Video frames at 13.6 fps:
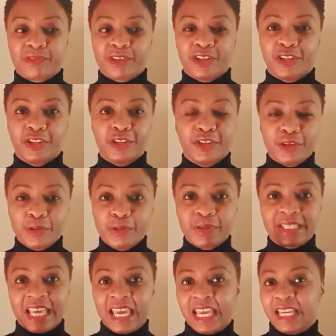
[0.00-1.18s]

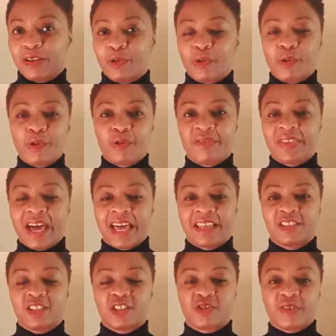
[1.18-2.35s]
losing all of that
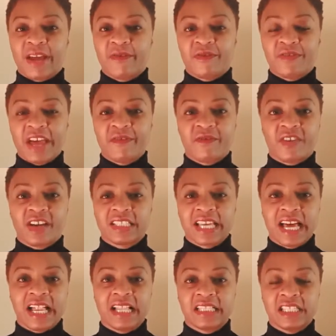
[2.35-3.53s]
strength and
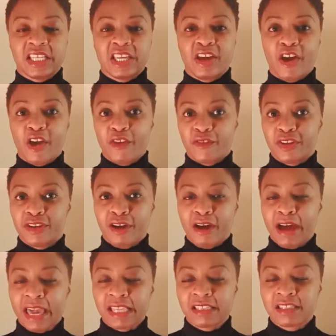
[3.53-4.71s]
vitality
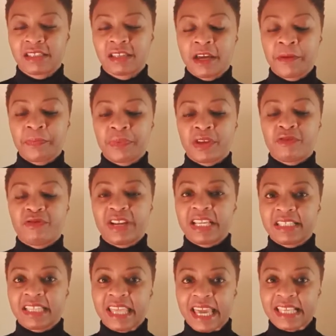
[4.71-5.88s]
overnight, really
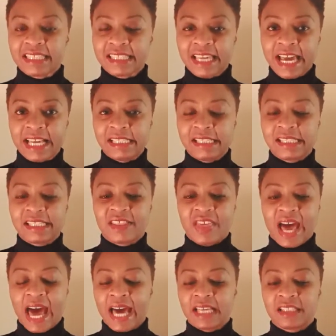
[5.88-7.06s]
to the extent
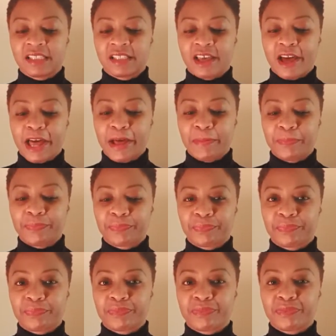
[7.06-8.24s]
that
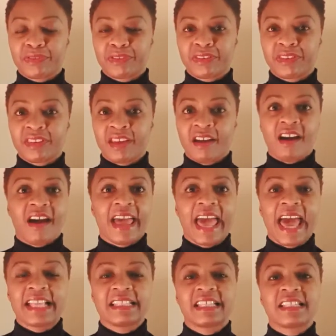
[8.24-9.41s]
I
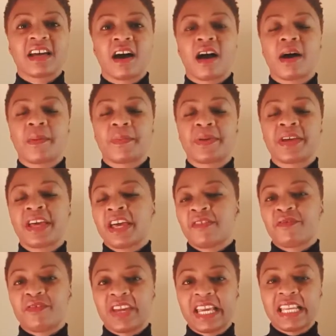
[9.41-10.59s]
ended up
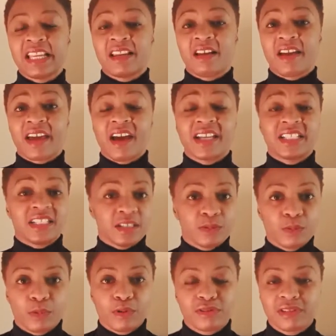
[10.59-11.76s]
feeling like I
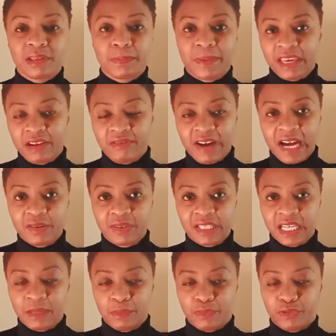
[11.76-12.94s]
didn't want to be around
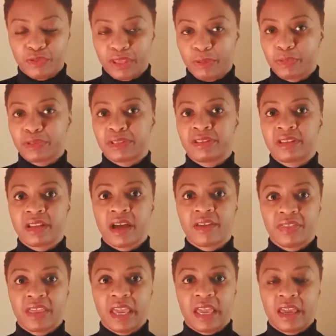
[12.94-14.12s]
anymore. There was
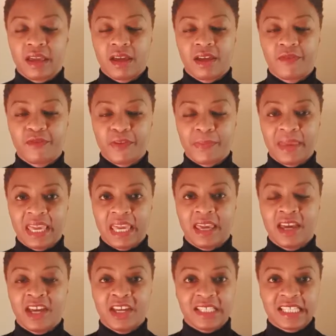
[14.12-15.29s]
nothing for me
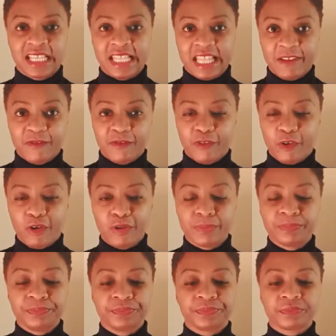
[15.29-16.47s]
to live for.
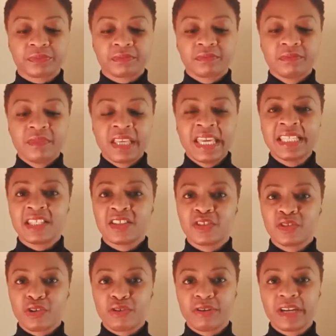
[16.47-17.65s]
It's a
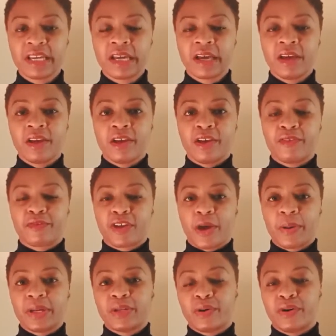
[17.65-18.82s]
story of
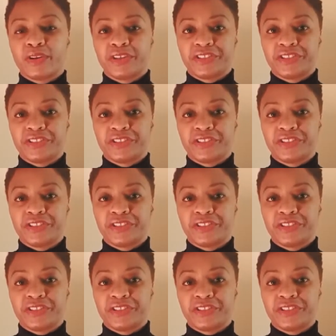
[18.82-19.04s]
going on a